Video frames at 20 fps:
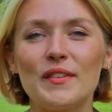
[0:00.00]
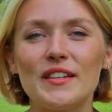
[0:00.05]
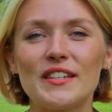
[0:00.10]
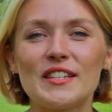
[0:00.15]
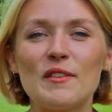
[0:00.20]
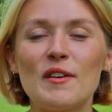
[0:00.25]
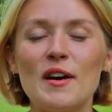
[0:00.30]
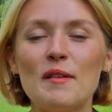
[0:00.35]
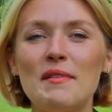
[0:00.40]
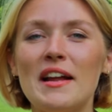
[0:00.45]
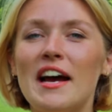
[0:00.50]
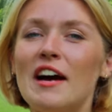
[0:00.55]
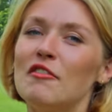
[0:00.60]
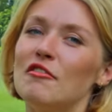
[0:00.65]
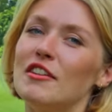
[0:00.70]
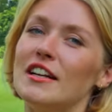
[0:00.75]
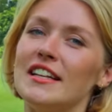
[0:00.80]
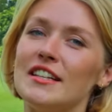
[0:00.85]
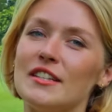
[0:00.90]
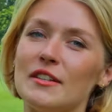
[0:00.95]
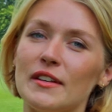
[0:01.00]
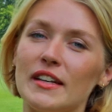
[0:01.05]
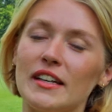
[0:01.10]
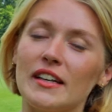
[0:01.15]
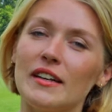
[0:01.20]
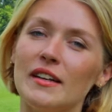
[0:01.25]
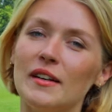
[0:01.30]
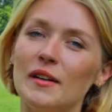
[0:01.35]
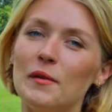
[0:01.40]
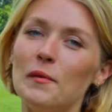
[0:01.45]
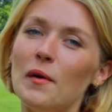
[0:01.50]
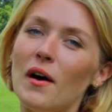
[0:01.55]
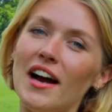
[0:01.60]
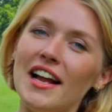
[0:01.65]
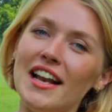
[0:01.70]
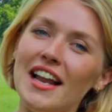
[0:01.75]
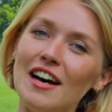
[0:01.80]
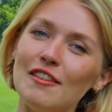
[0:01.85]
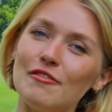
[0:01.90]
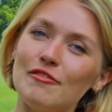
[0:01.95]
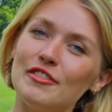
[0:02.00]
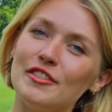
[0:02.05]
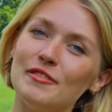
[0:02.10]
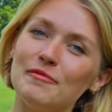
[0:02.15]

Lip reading: So I'm now really doing what I love.